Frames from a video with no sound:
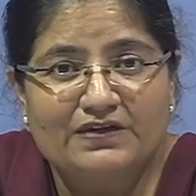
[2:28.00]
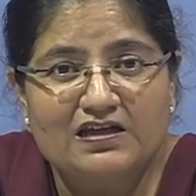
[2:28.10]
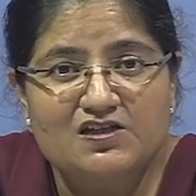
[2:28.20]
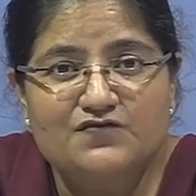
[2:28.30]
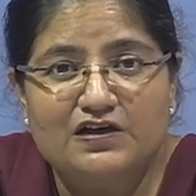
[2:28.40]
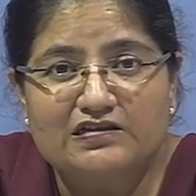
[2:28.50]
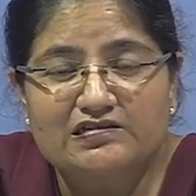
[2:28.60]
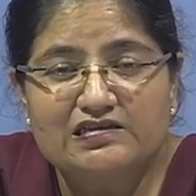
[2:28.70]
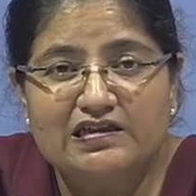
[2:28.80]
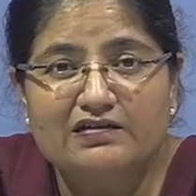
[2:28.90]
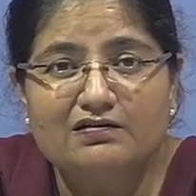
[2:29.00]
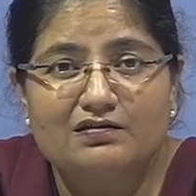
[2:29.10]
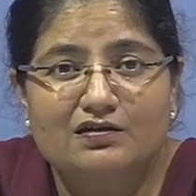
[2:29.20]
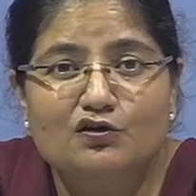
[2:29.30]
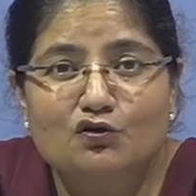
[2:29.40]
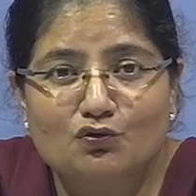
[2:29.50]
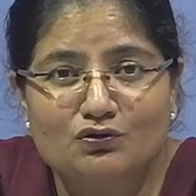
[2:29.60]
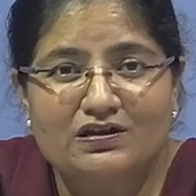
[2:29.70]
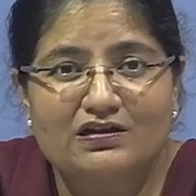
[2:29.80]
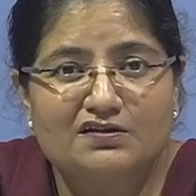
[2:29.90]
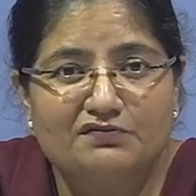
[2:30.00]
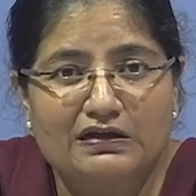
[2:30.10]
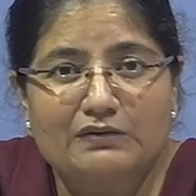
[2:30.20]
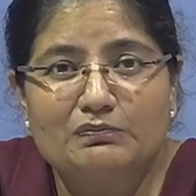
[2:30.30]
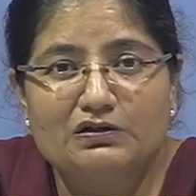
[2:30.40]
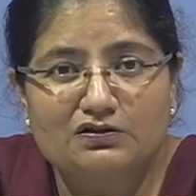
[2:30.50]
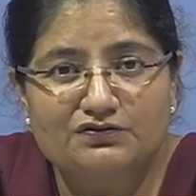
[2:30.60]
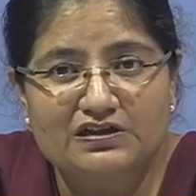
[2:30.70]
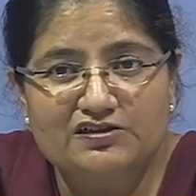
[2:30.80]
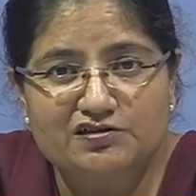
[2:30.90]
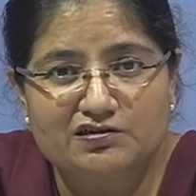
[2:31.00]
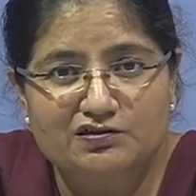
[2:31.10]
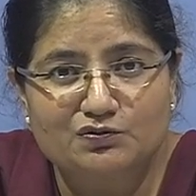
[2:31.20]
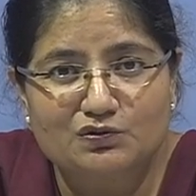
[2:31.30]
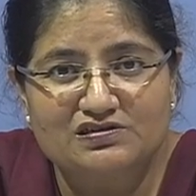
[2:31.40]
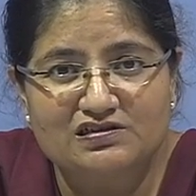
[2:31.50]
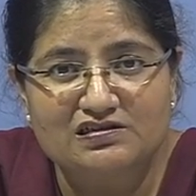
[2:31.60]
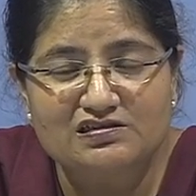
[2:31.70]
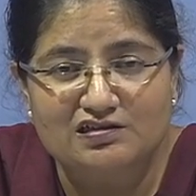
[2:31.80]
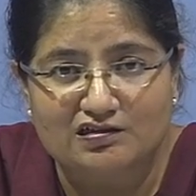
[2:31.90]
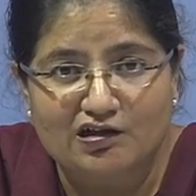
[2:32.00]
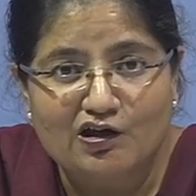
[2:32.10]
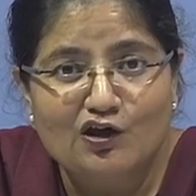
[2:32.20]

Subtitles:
as far as the growth and development of their children was concerned.